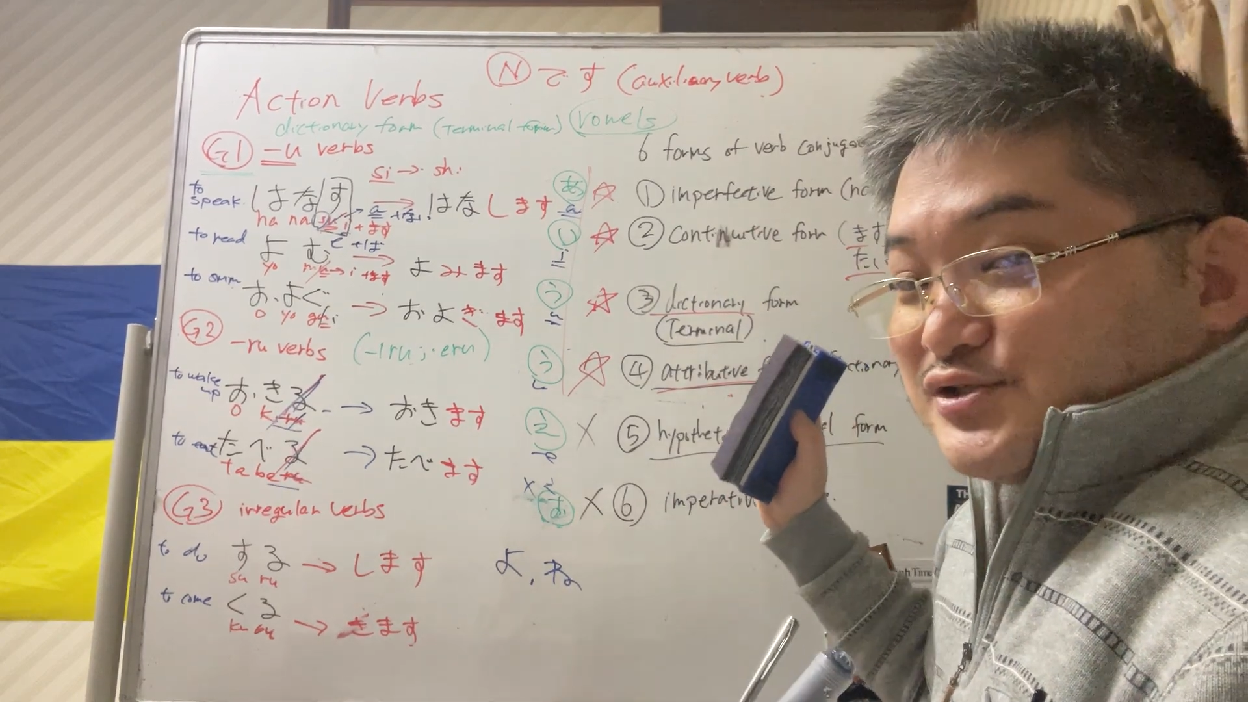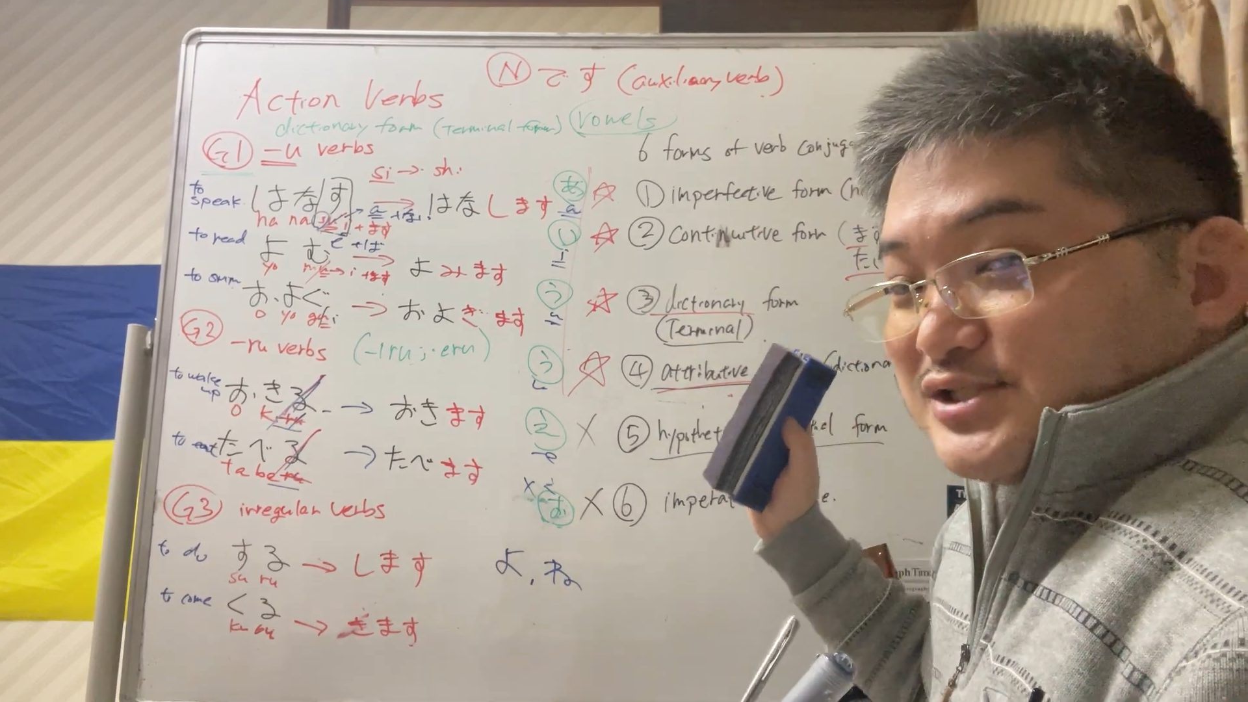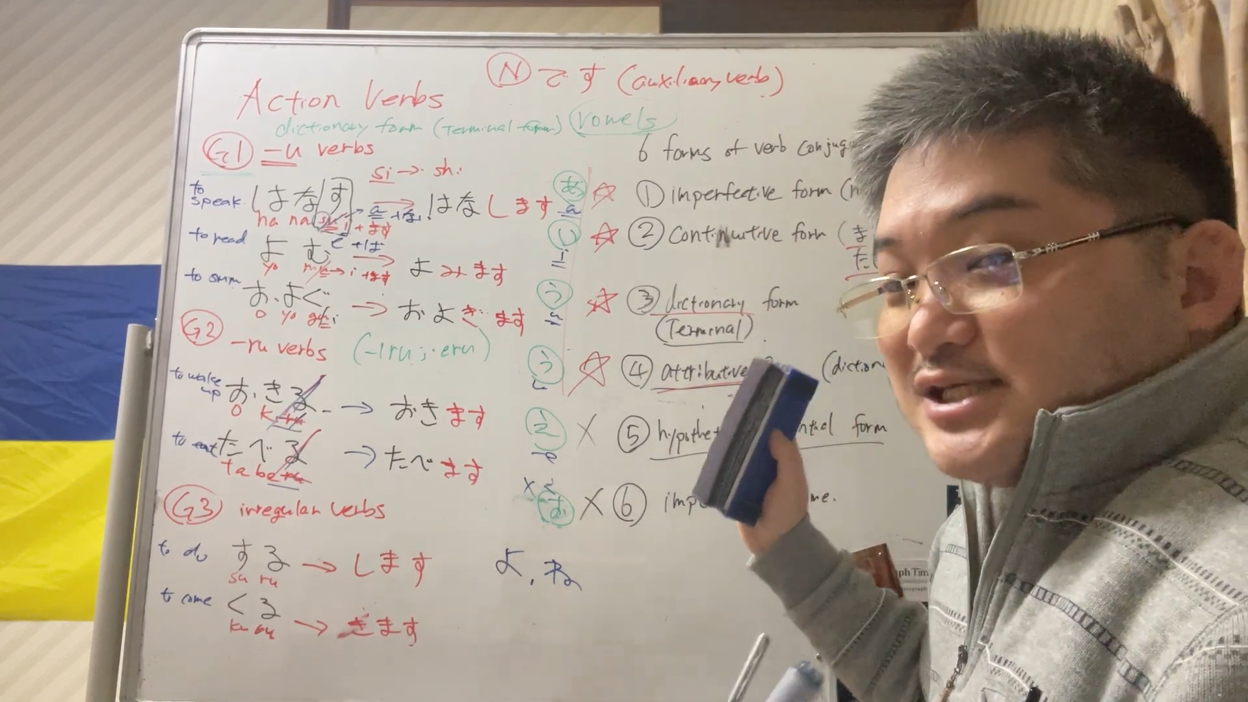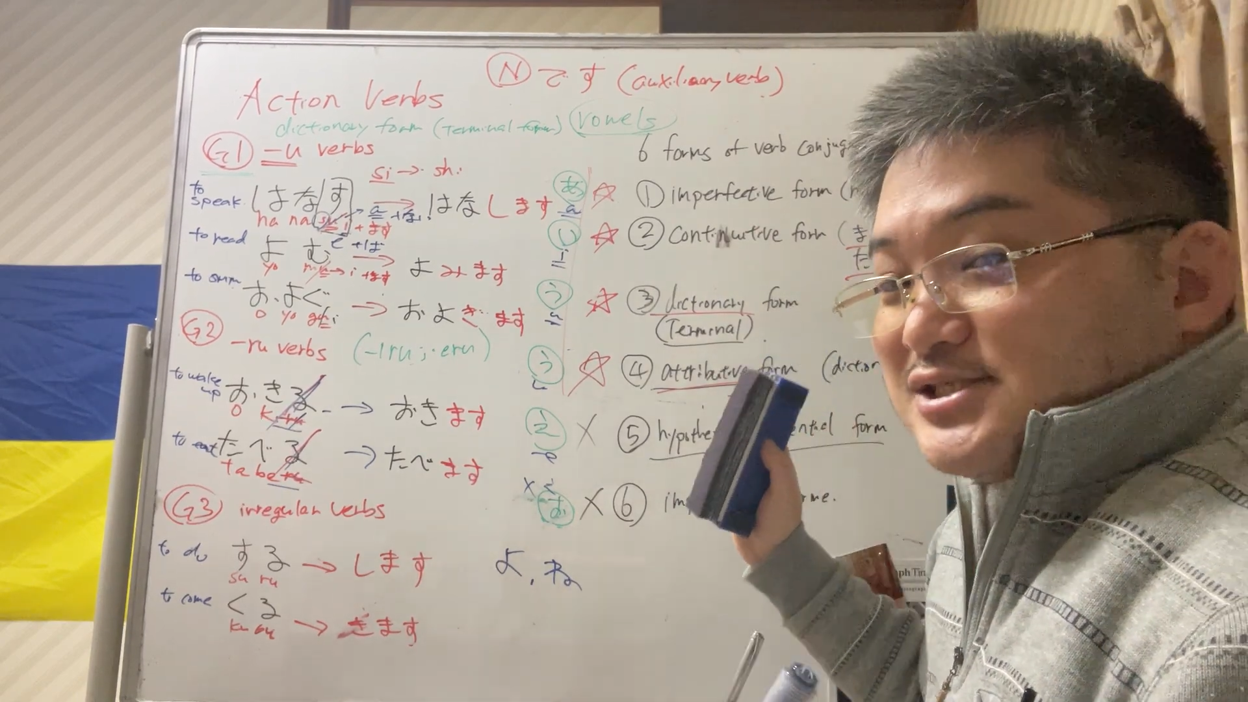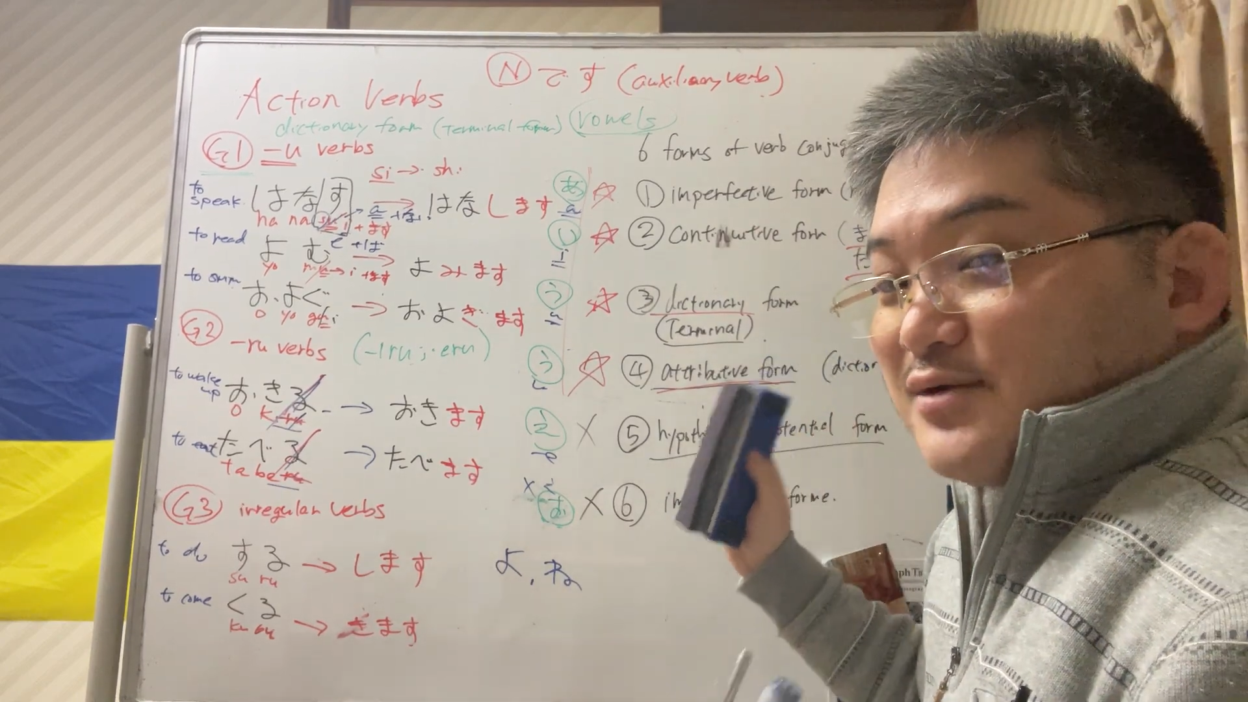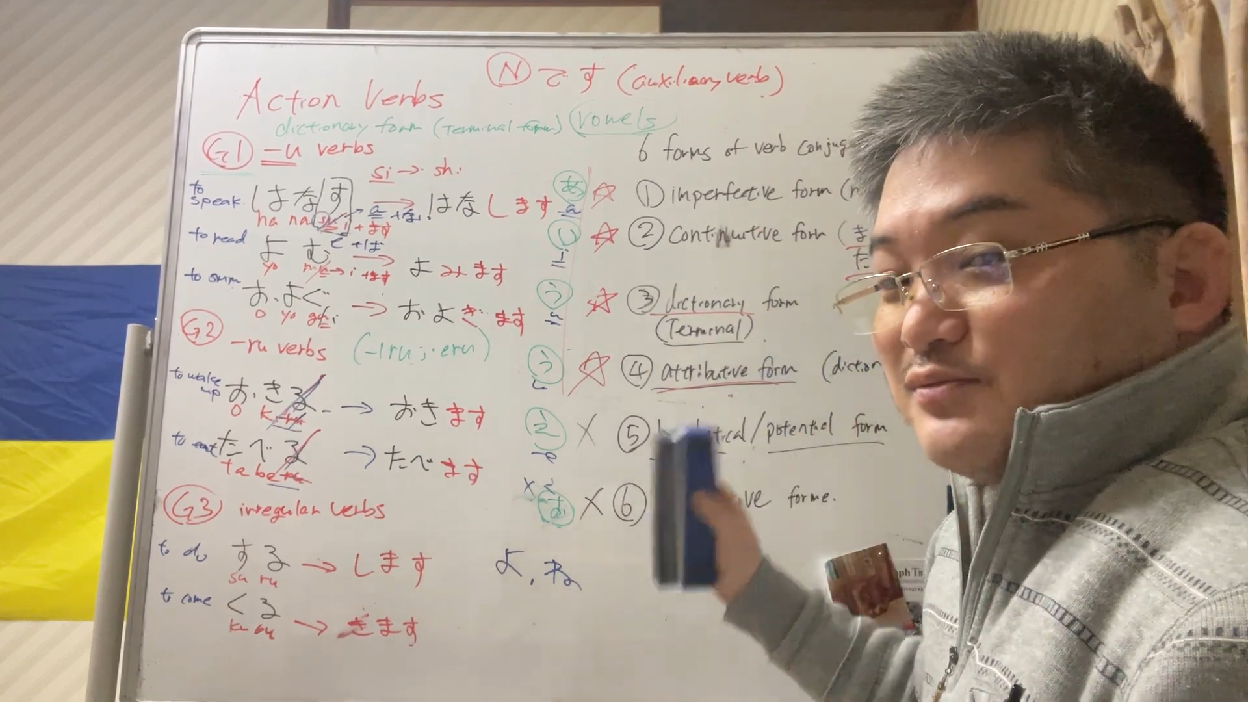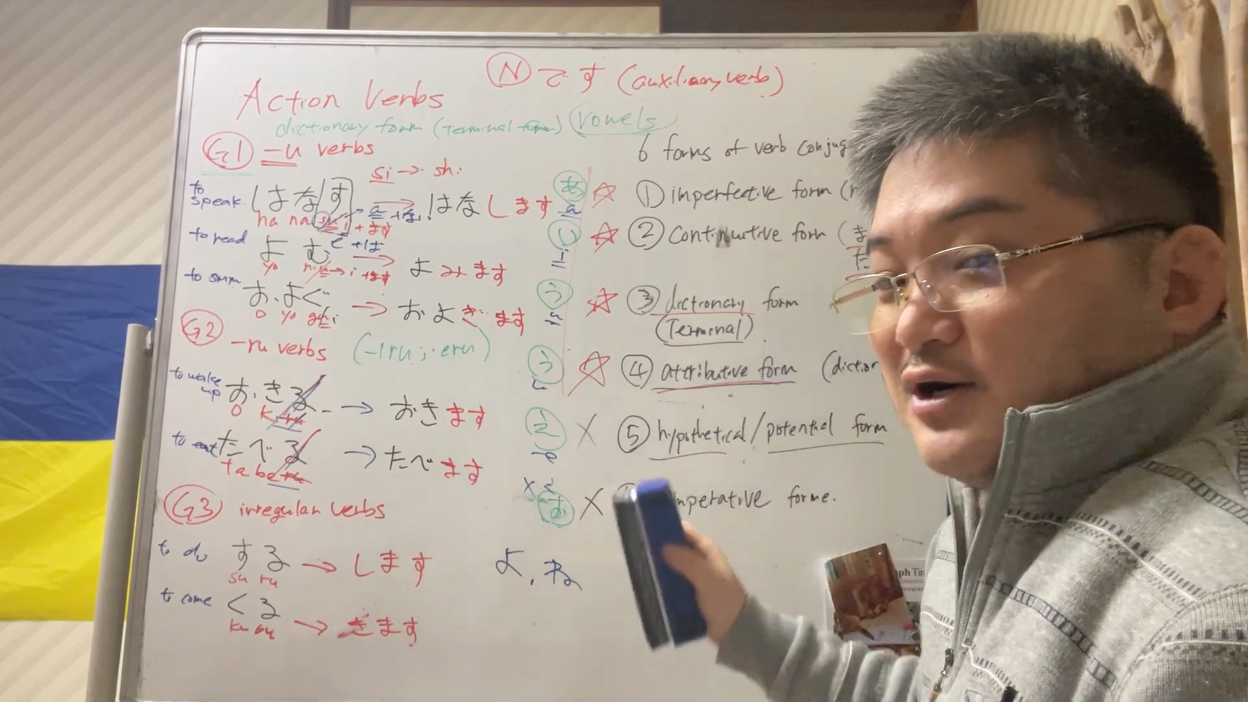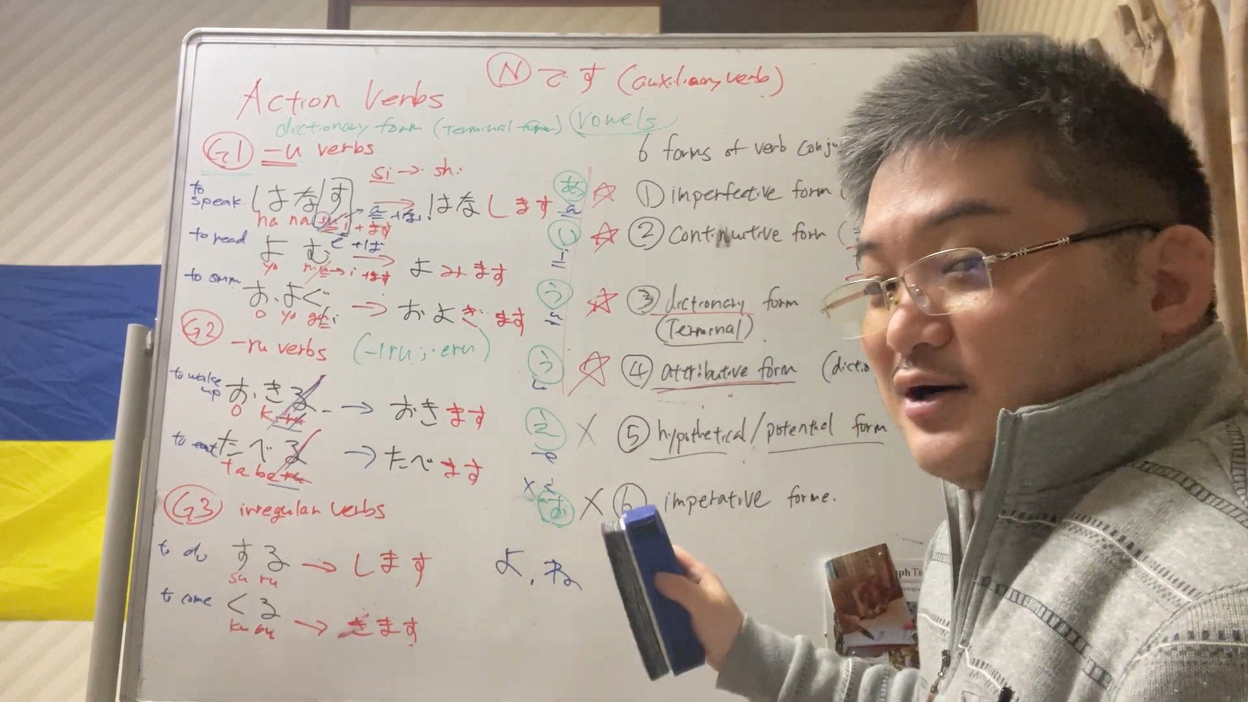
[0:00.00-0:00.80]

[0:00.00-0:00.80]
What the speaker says: system